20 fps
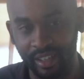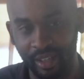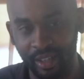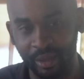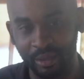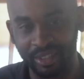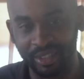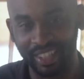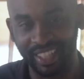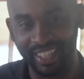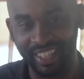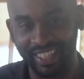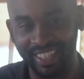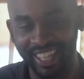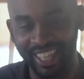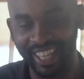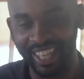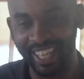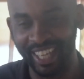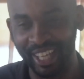I was like,
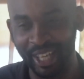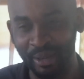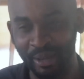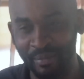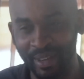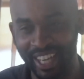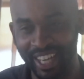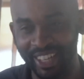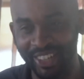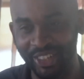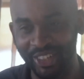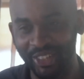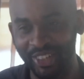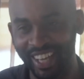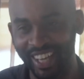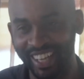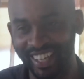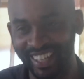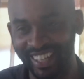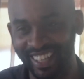damn, I didn't know you
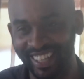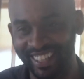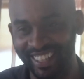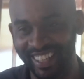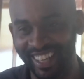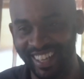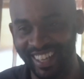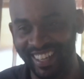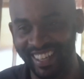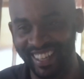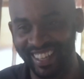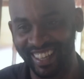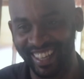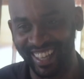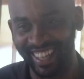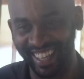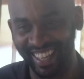had it like that.